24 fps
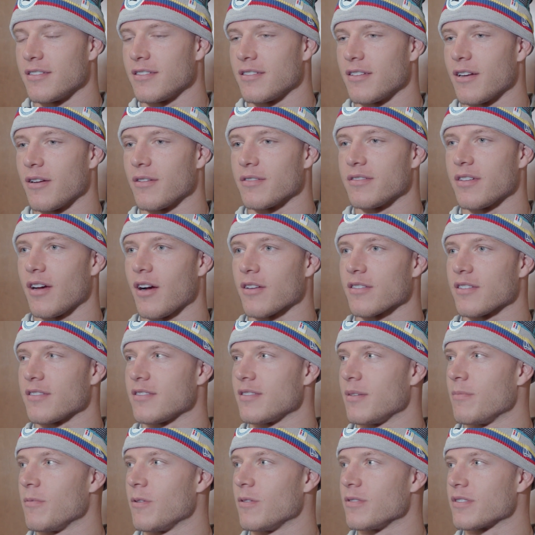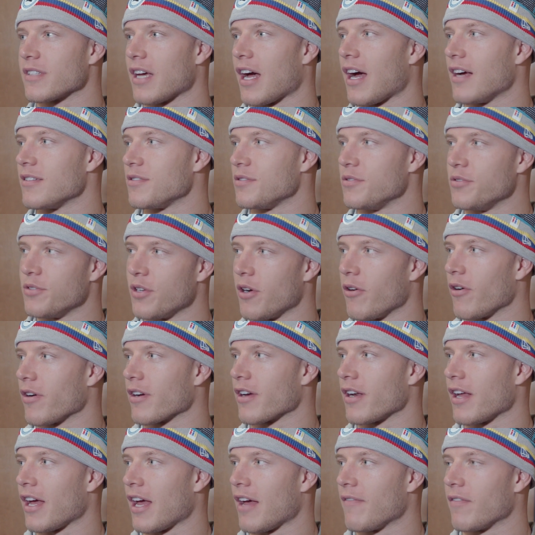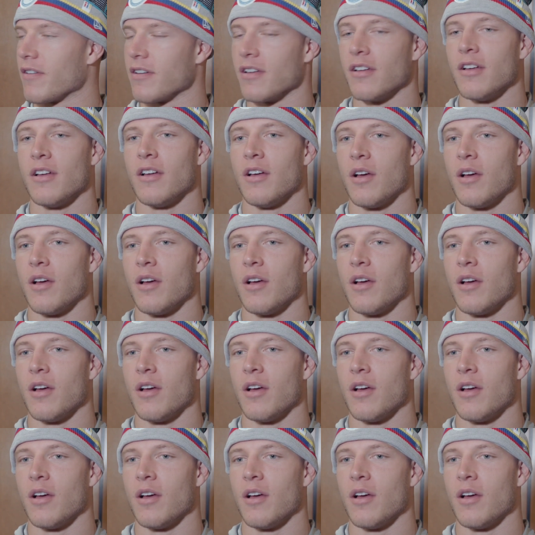you know, talk to some of those guys who you know are going to have a